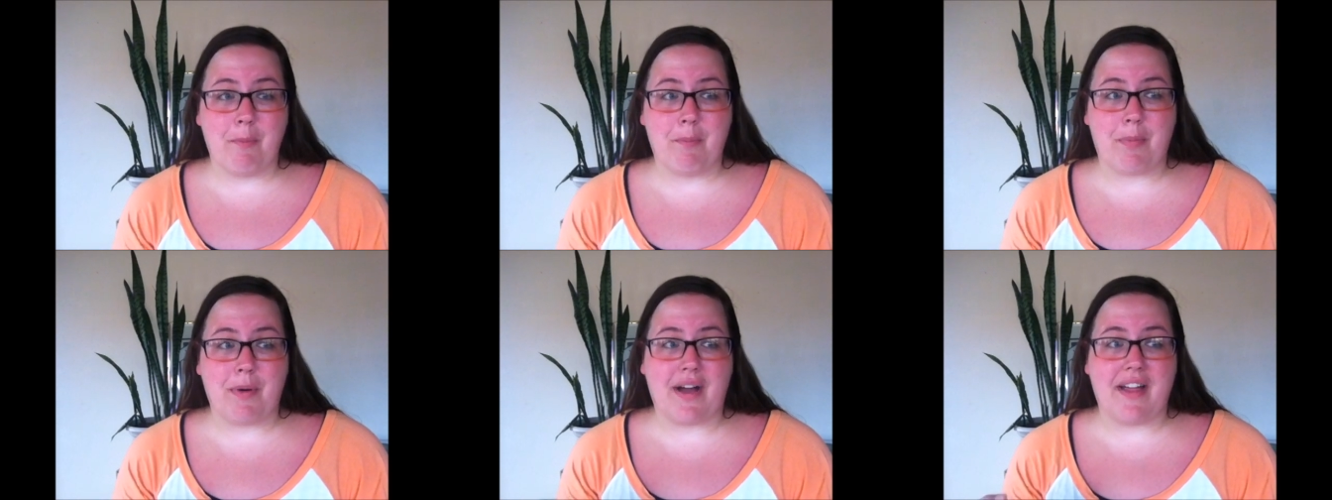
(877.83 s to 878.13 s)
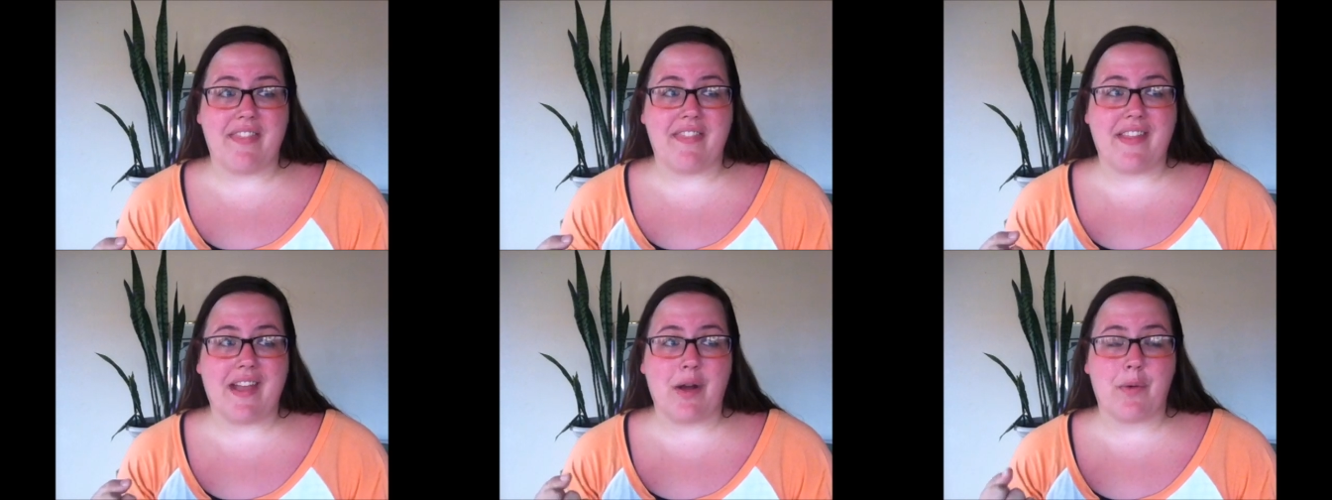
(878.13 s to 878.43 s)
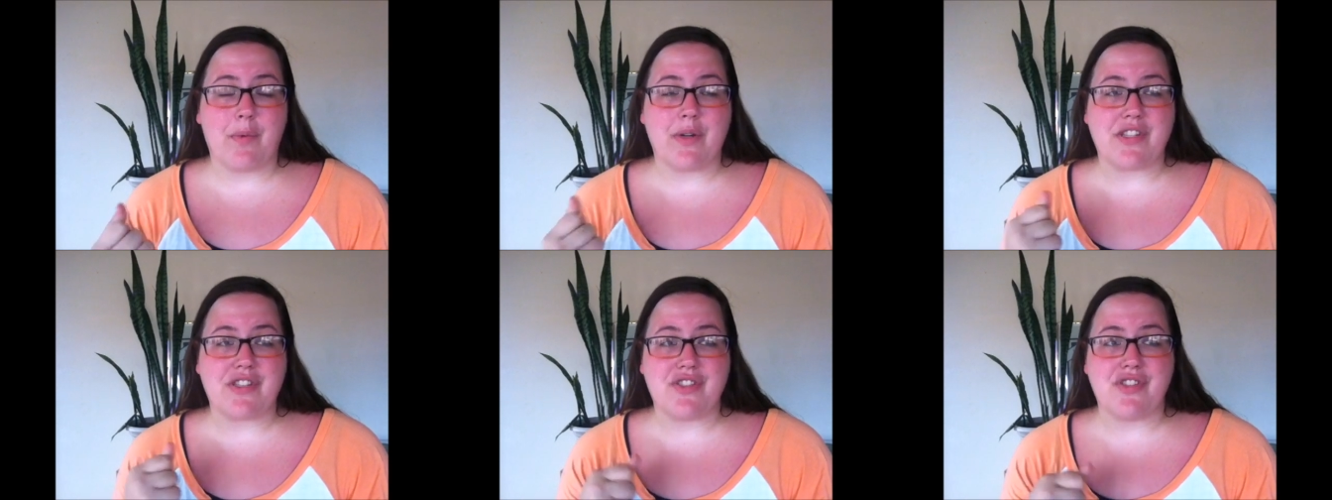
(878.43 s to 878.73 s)
but
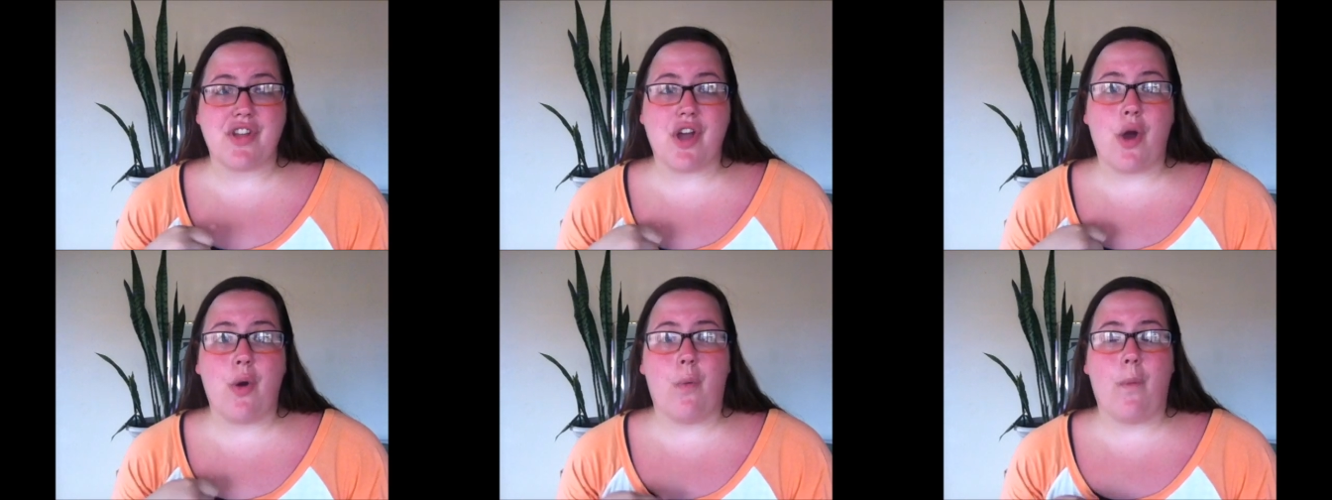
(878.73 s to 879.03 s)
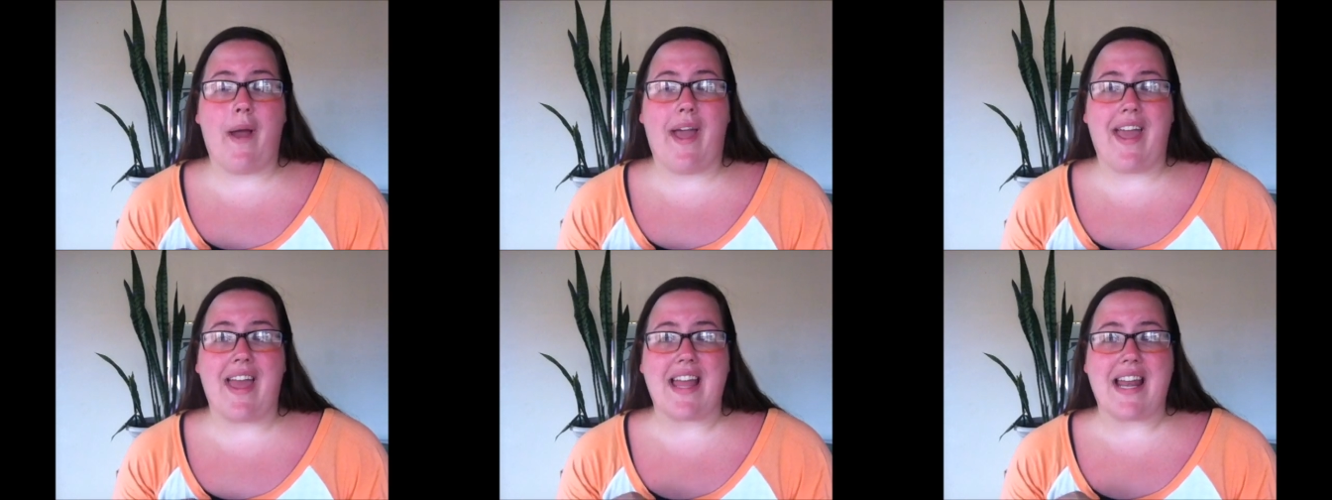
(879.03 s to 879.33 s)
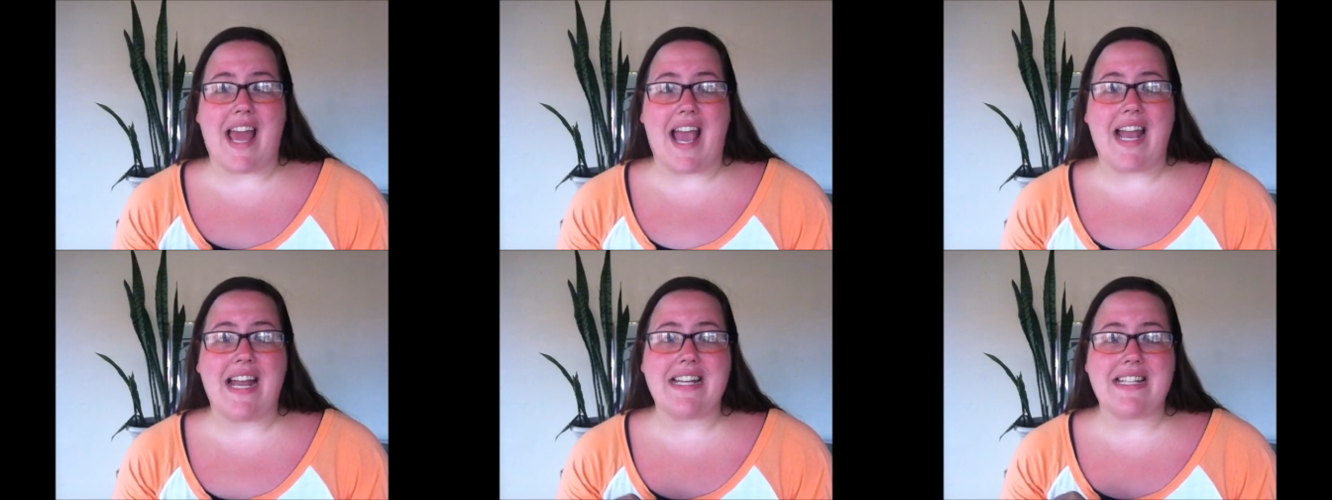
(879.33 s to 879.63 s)
there was no
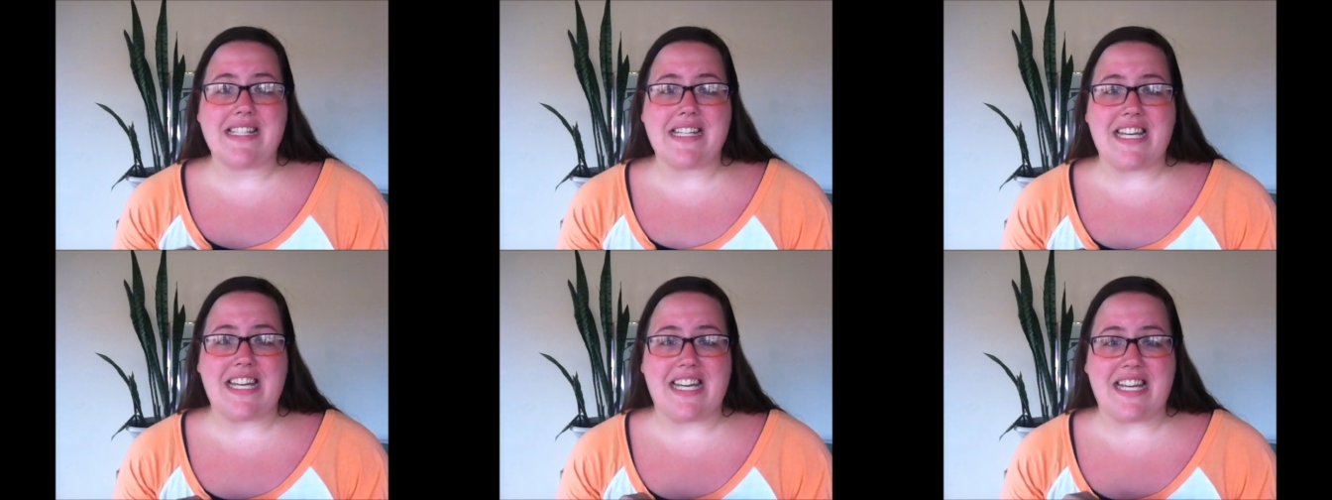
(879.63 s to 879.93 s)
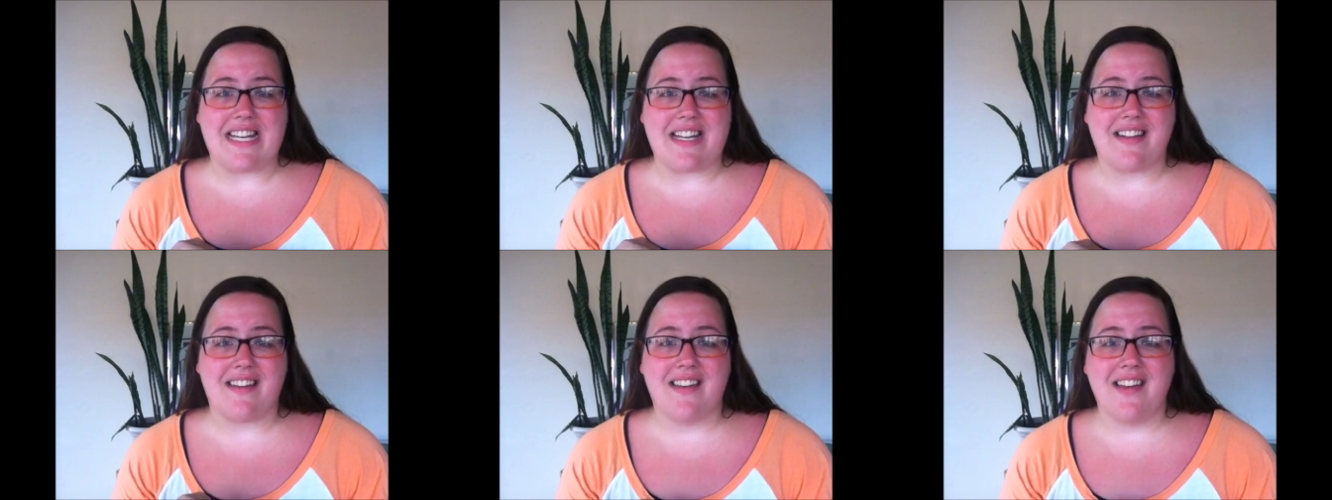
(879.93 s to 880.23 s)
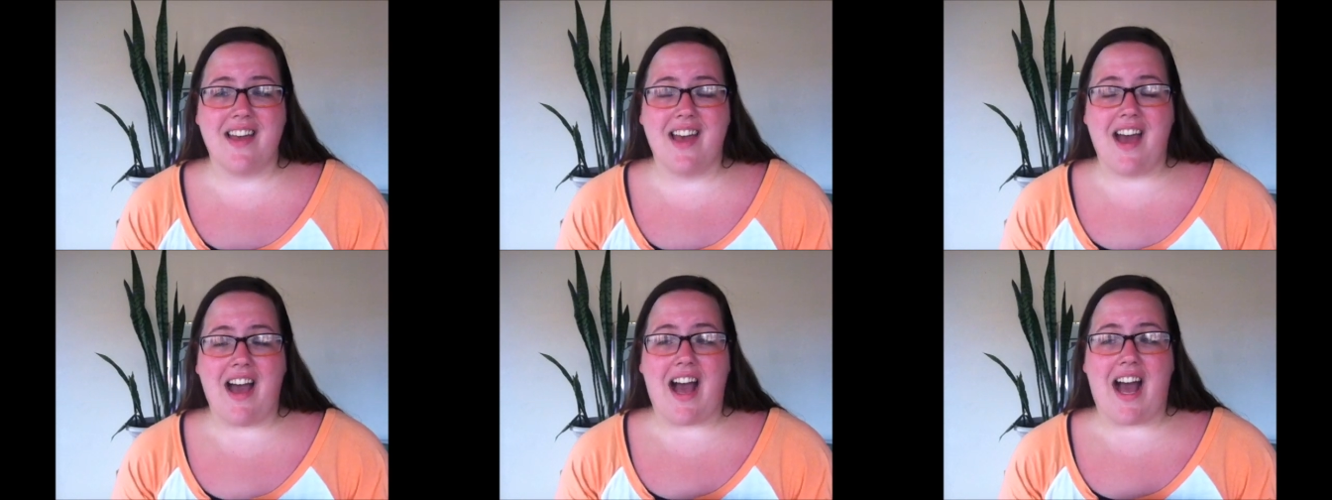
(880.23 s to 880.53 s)
way at 18
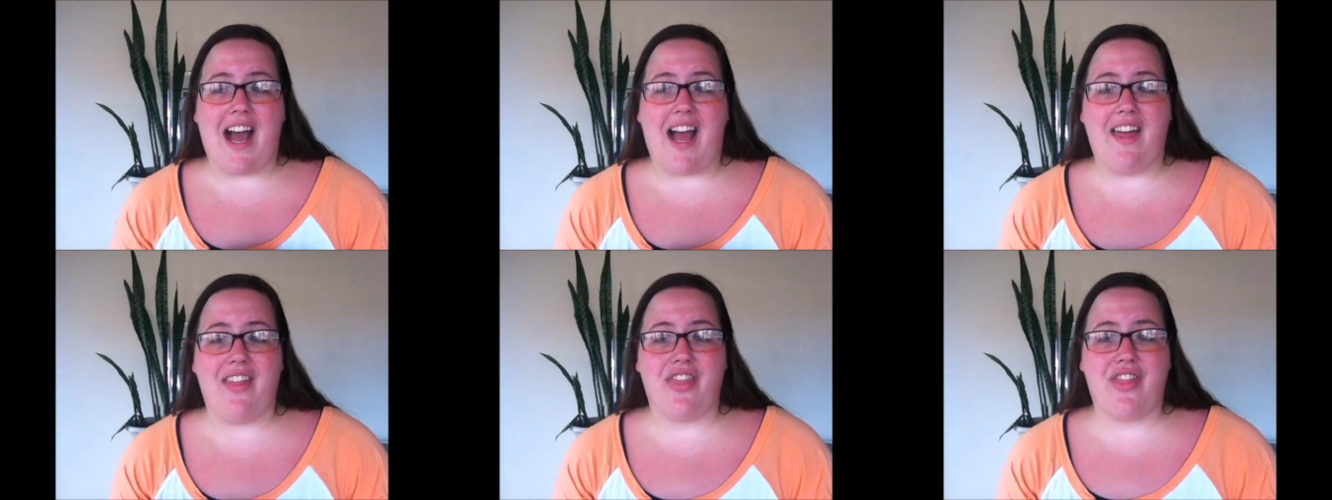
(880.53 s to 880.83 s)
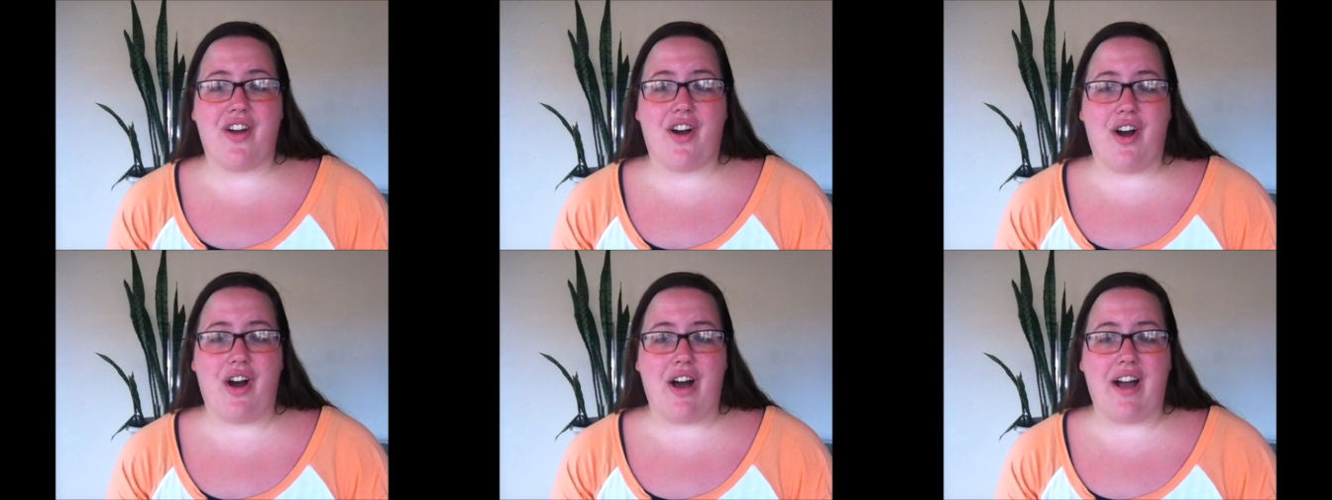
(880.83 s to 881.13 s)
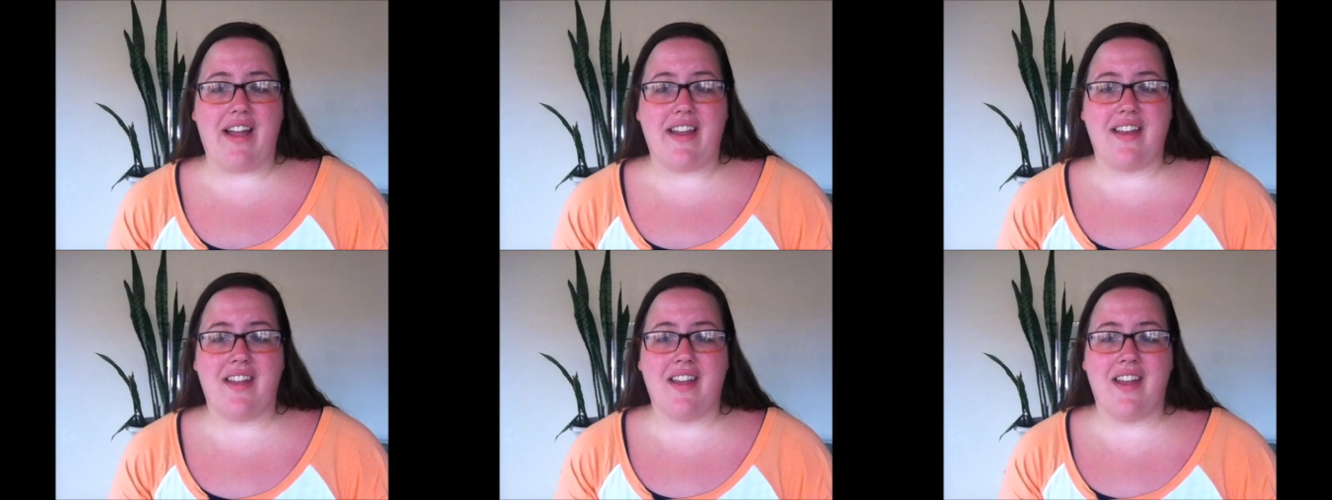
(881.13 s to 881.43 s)
I
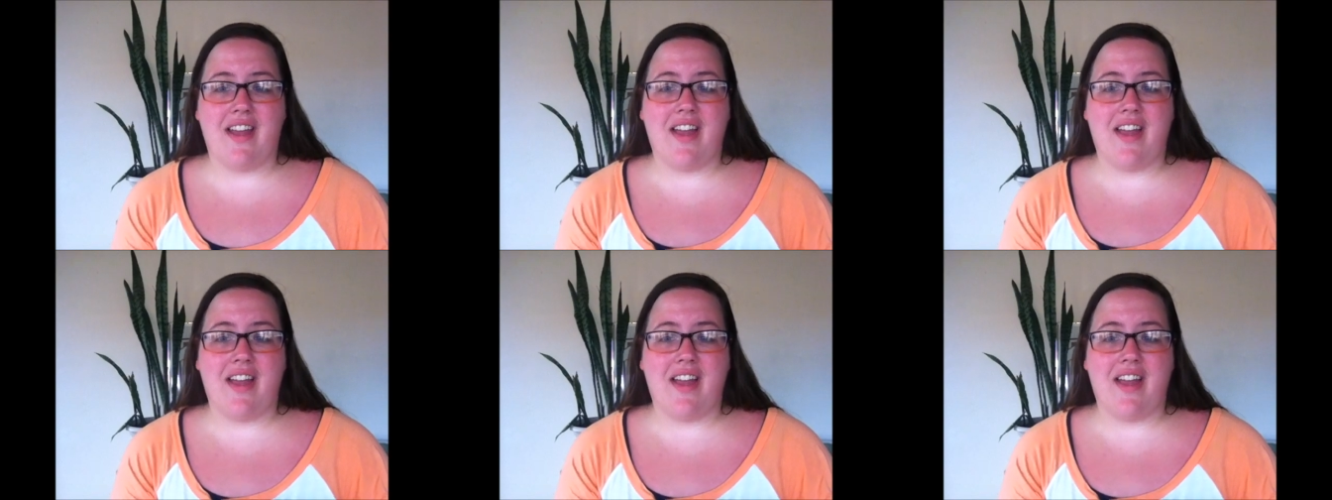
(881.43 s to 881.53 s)
thought